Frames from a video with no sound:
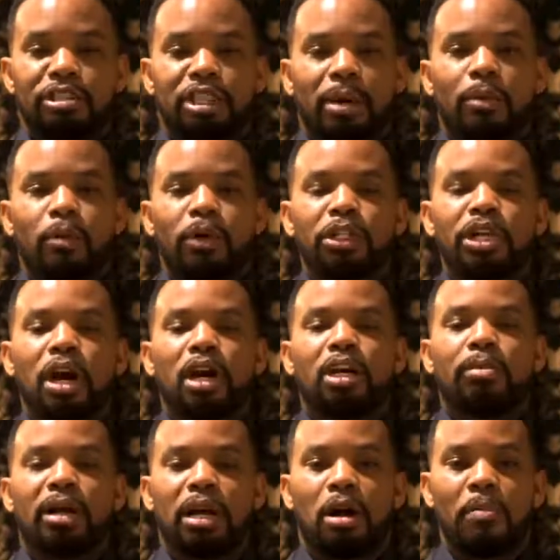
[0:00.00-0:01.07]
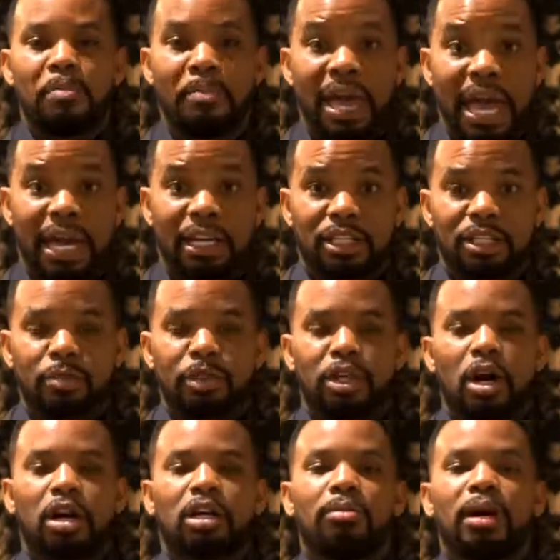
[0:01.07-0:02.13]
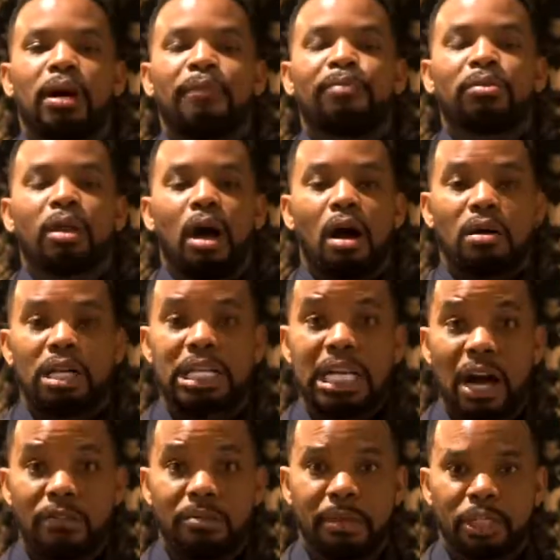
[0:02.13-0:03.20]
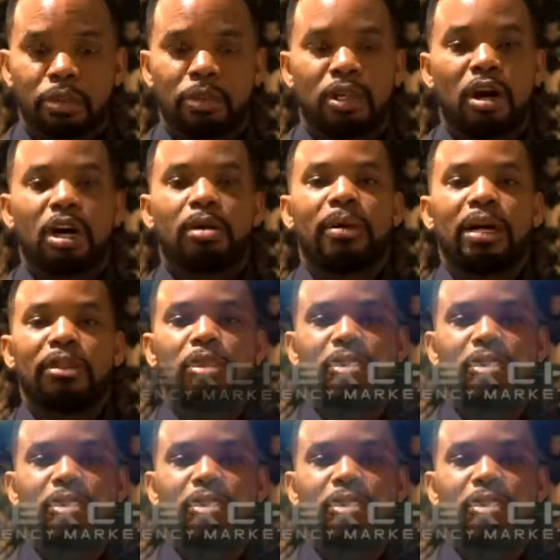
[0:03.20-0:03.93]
and gentlemen, we're talking about our banks. We're talking about our governments. We're talking about